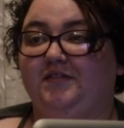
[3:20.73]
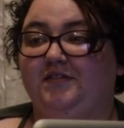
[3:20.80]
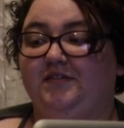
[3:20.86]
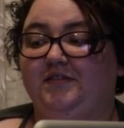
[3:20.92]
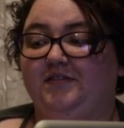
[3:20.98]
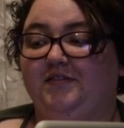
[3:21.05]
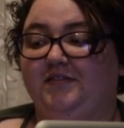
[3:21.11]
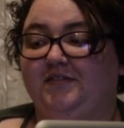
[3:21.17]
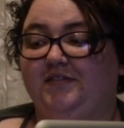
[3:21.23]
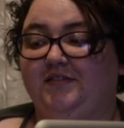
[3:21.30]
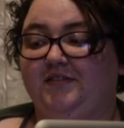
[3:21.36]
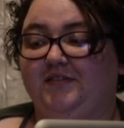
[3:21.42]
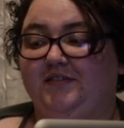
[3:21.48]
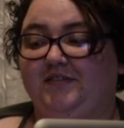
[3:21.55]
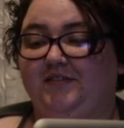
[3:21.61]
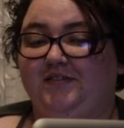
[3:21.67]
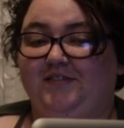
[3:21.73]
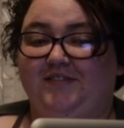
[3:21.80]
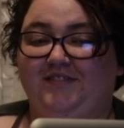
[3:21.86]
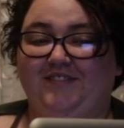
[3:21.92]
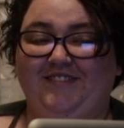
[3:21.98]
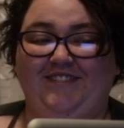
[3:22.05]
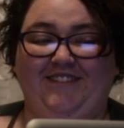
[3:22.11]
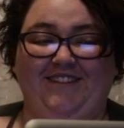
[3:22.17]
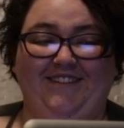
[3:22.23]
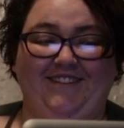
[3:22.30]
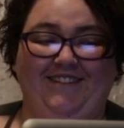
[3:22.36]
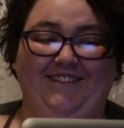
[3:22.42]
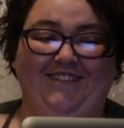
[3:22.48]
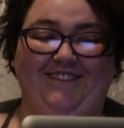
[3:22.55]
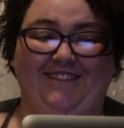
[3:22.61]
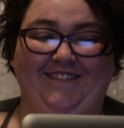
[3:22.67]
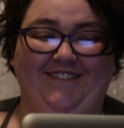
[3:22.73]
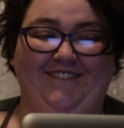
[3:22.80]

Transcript: (silent)